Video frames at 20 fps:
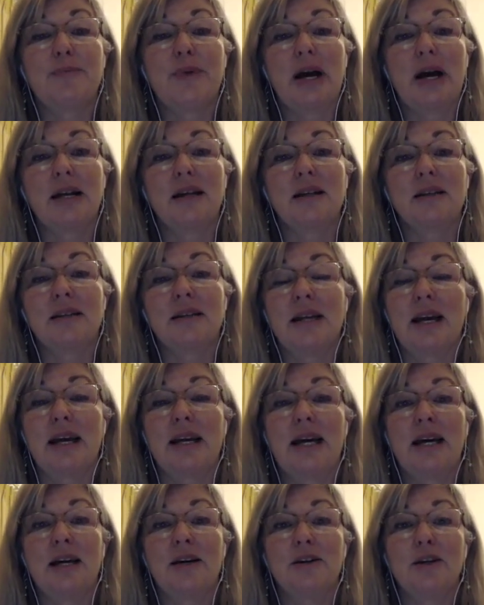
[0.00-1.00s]
balancing it
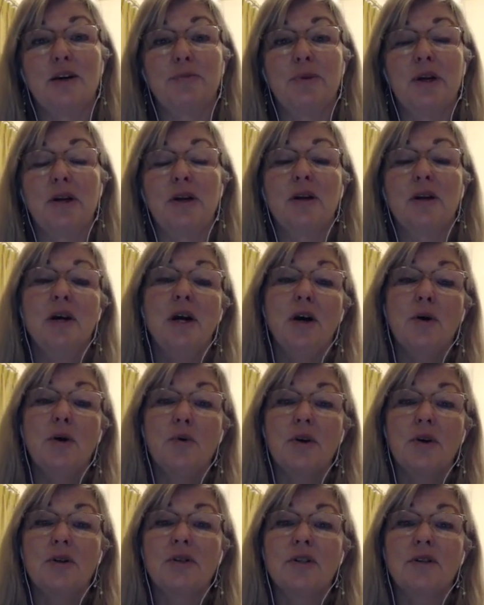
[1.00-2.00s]
out a bit
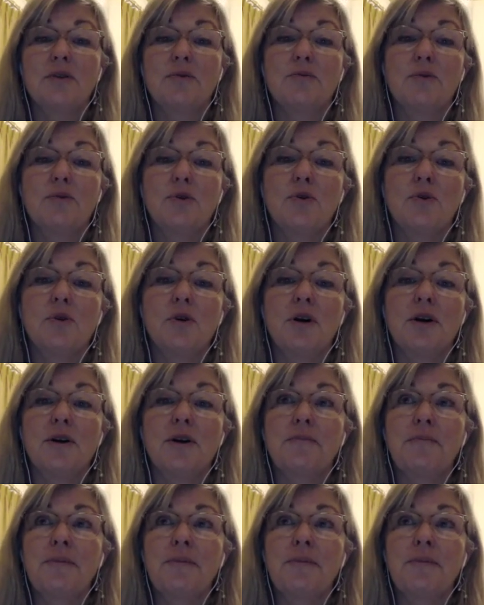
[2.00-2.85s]
with some more